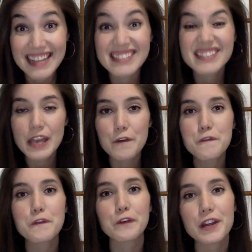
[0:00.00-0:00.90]
and set
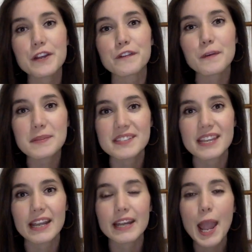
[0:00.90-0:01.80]
free from
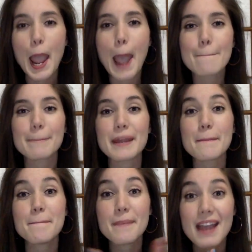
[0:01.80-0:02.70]
sin and
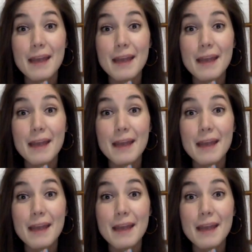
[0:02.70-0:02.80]
be